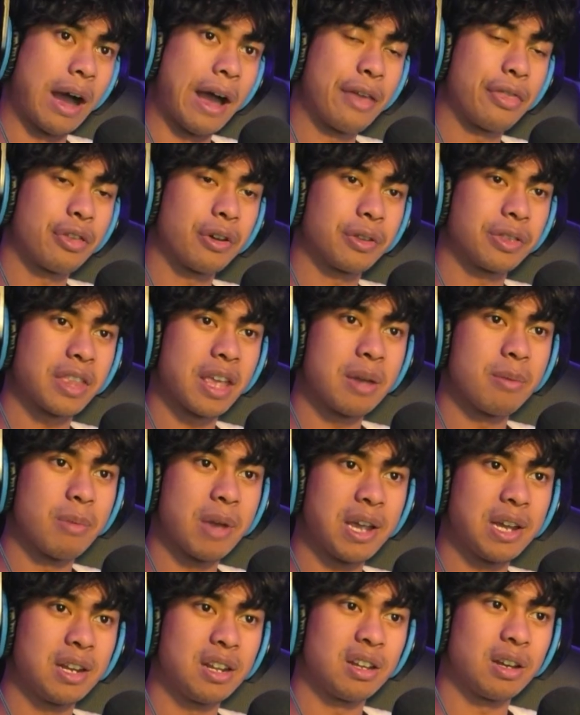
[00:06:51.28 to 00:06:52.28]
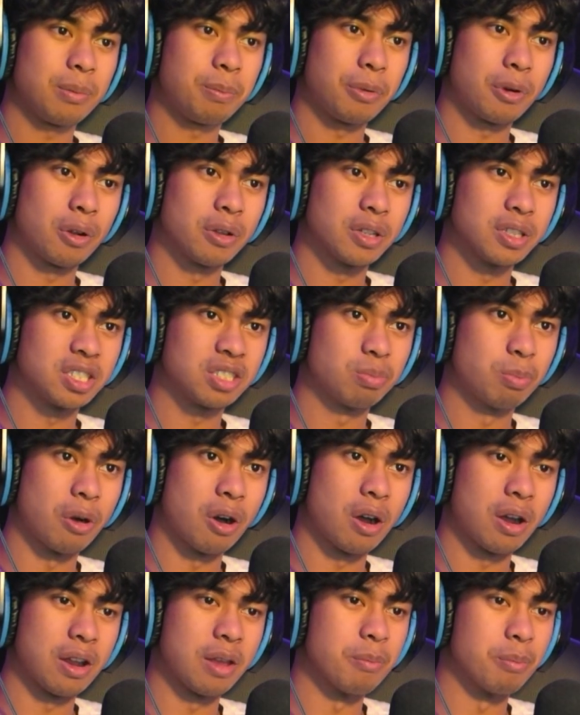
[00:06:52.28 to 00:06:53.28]
I thought they made it up on the
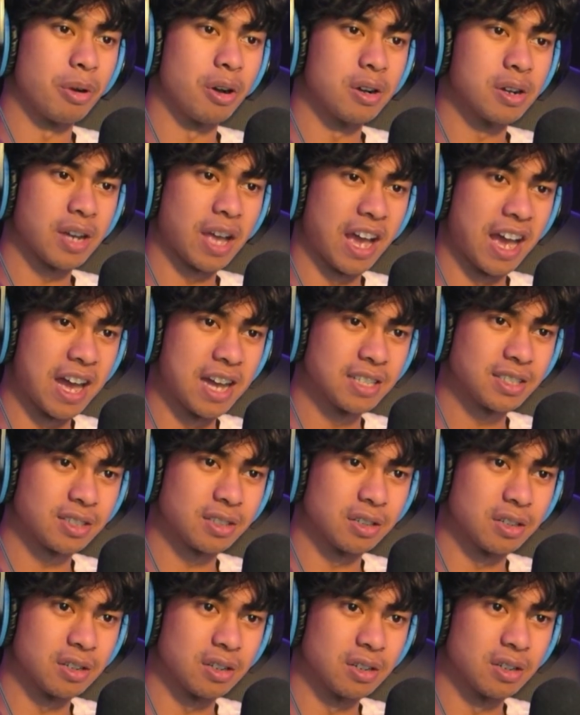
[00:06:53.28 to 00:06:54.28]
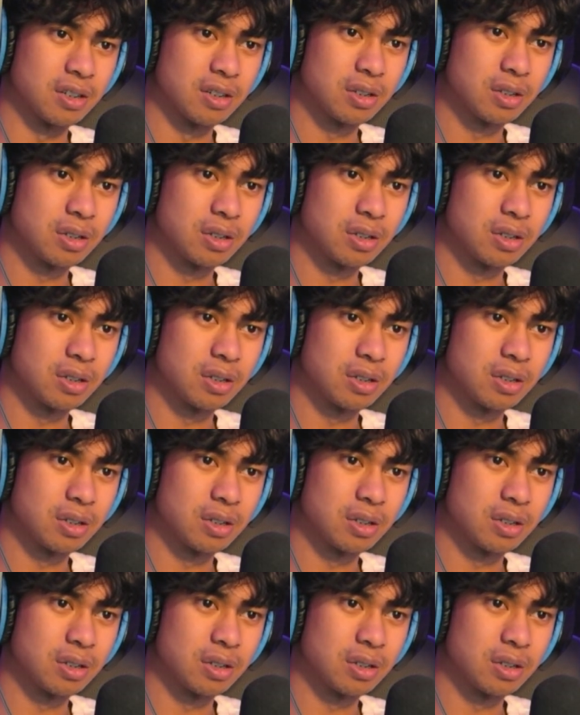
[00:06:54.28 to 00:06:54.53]
spot in Punk Hazard.